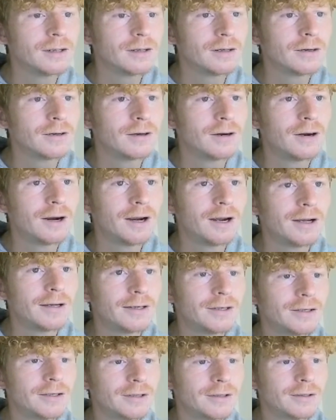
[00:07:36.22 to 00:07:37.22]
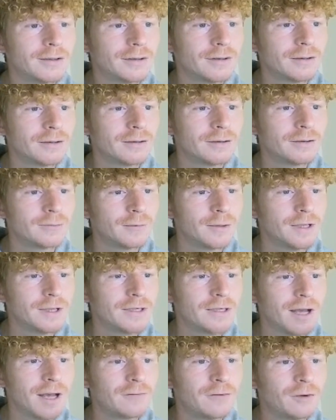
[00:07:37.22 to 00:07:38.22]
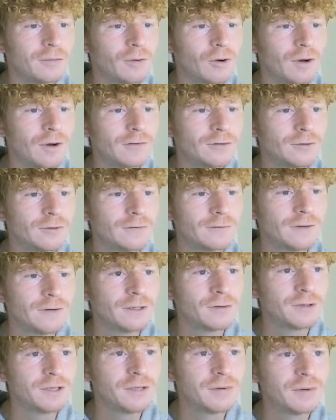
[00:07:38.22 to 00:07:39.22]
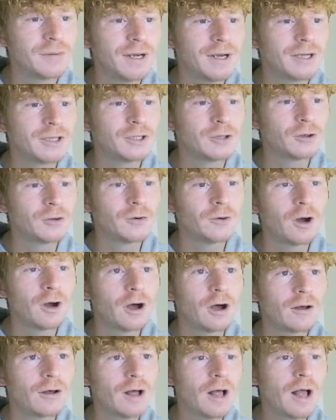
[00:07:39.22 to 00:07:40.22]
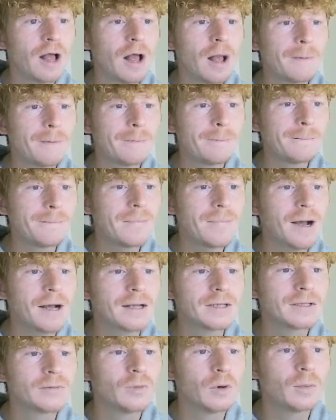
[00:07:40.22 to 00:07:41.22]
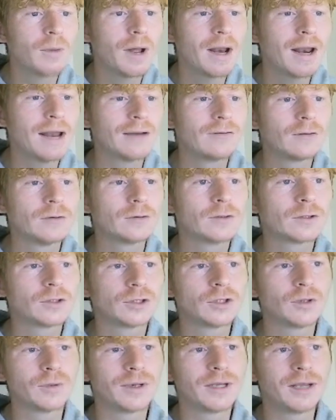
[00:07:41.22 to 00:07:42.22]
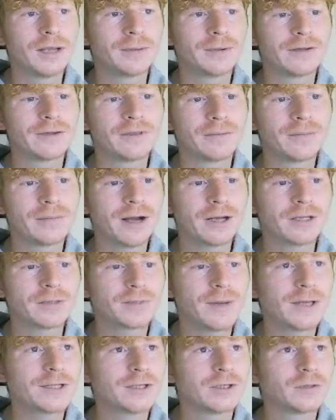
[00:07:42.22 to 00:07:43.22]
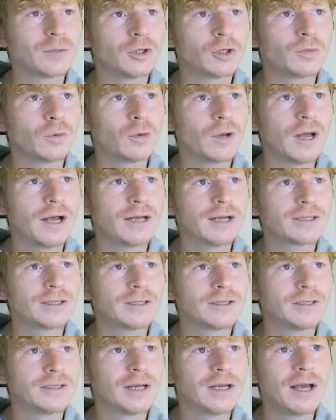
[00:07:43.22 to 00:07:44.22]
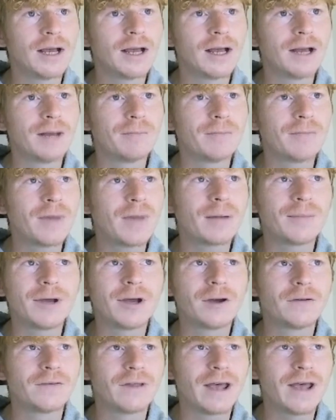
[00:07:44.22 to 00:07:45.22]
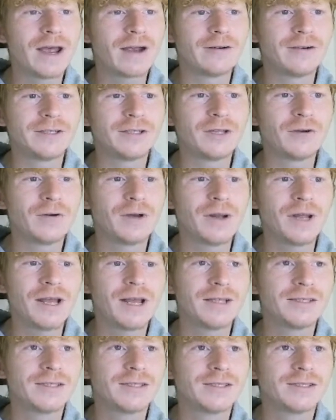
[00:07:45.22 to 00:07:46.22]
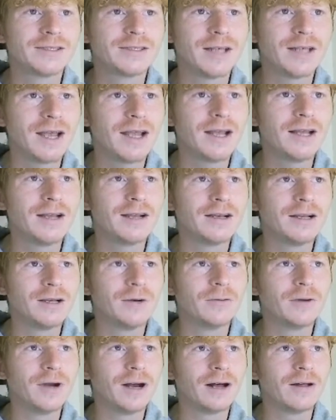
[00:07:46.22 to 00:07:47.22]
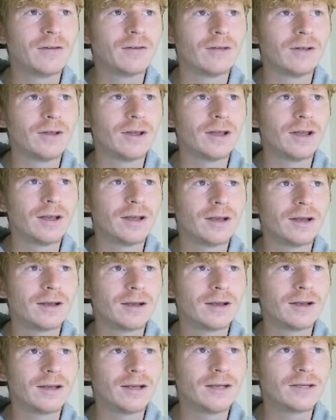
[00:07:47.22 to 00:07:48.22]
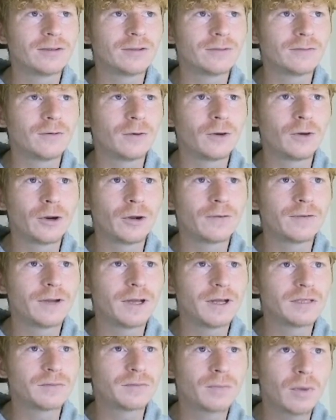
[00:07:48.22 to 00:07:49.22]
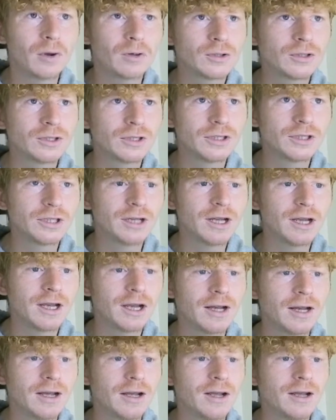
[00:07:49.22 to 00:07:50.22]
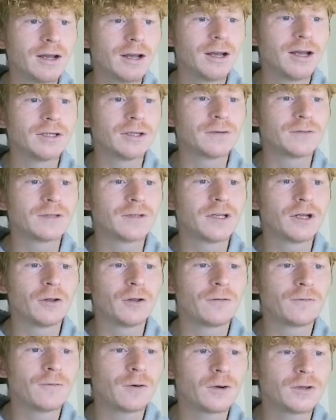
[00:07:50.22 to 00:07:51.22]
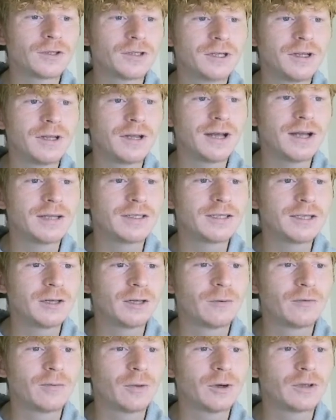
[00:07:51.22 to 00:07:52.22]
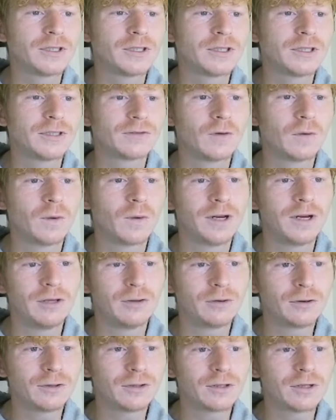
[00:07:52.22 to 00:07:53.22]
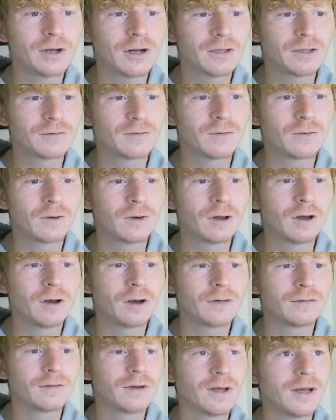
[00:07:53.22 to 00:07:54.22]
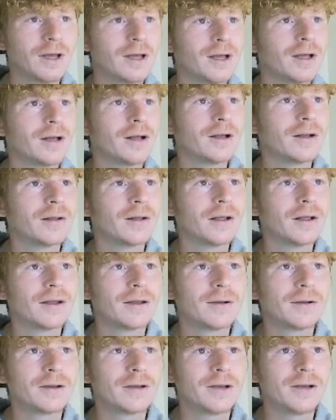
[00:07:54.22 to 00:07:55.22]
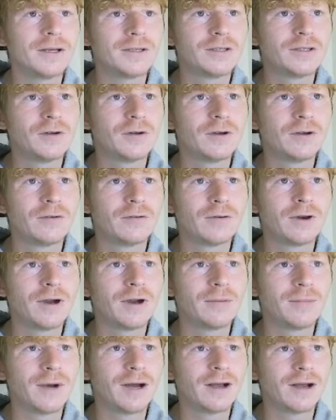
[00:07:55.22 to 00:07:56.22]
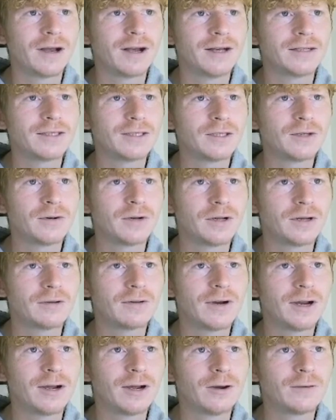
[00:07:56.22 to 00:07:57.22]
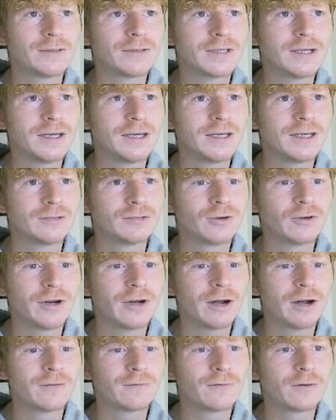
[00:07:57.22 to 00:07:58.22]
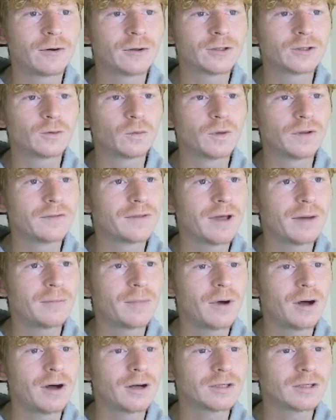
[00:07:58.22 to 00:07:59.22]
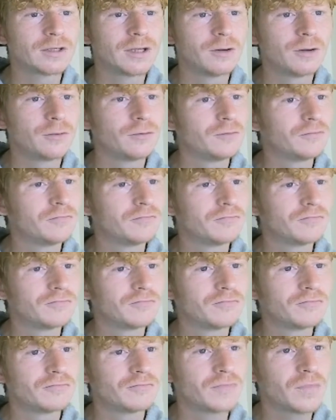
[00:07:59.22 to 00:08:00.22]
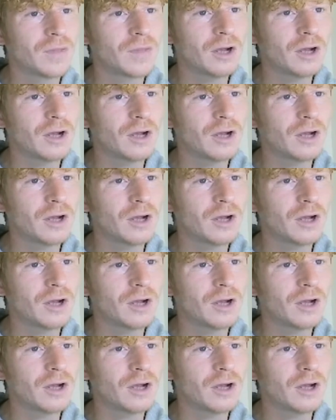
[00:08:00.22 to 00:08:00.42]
Alright. We need to get a few more levels on things. We need to be making sure that we've got our maximum levels so we're keeping everything back as best as possible, guys, because my mate over there is doing insanely well. He's not falling off against bosses yet. He's obviously got the frost in there to deal with bosses, but when he does start to fall off, he's doing great, my guys. He's doing great. Obviously, he is running out of frost with that mark, so that